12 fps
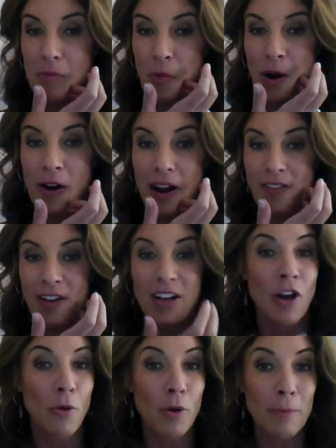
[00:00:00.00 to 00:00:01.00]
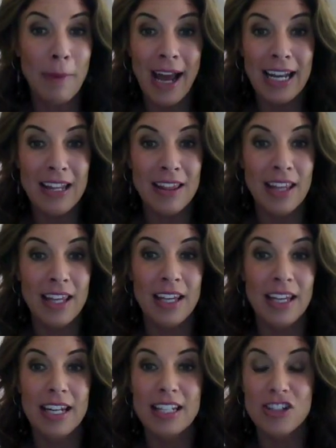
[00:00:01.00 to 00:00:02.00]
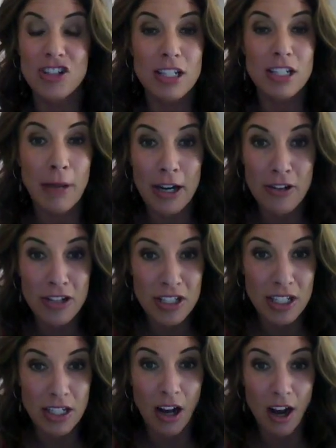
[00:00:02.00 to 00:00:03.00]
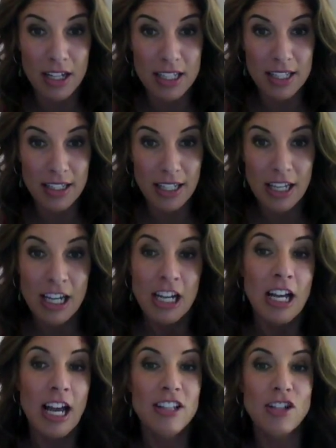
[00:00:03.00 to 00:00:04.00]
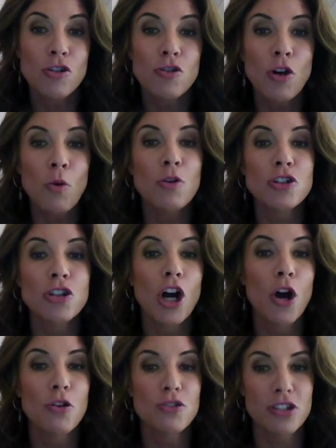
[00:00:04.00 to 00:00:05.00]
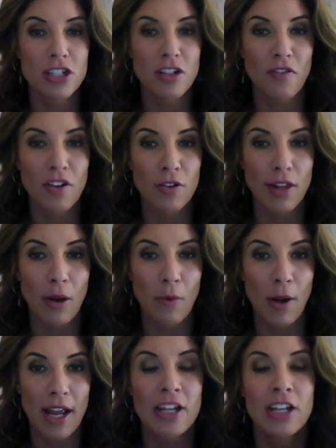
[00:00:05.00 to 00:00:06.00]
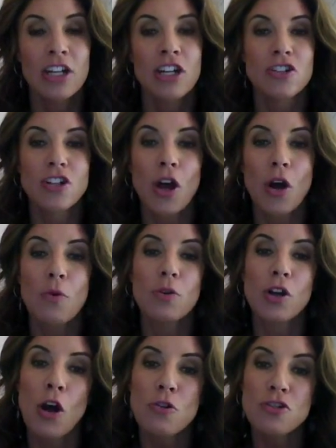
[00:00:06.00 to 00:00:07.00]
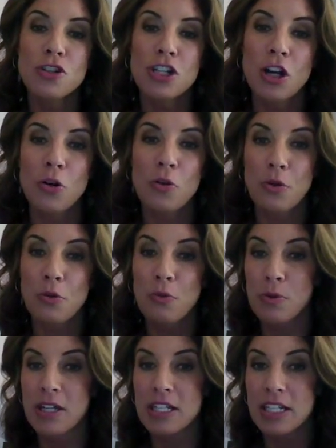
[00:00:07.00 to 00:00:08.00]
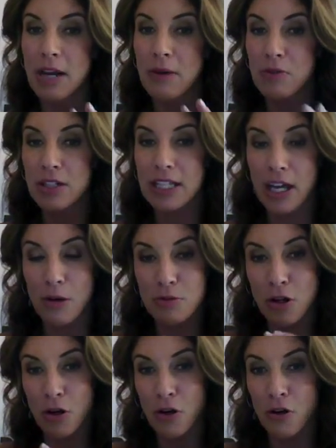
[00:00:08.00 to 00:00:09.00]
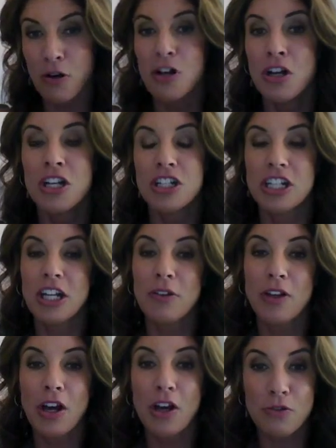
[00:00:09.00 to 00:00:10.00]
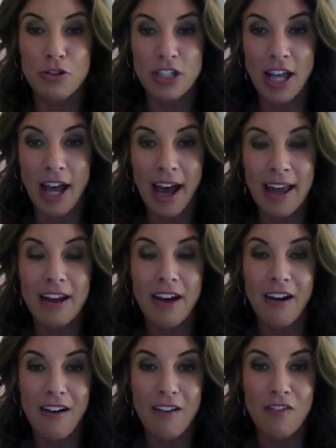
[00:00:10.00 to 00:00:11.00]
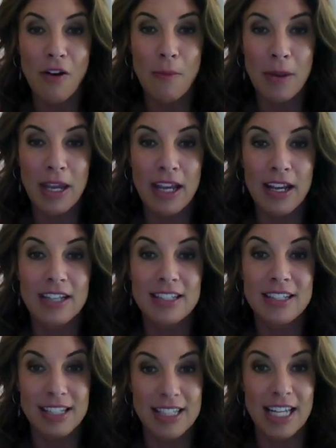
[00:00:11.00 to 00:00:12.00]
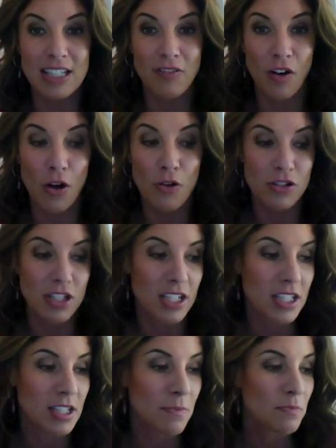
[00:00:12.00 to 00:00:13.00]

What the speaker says: where I've had no one buy anything, and it's just embarrassing, honestly. And so you don't want your hostess to feel that way. So coaching her through it really helps her to get on the other side of being a successful hostess.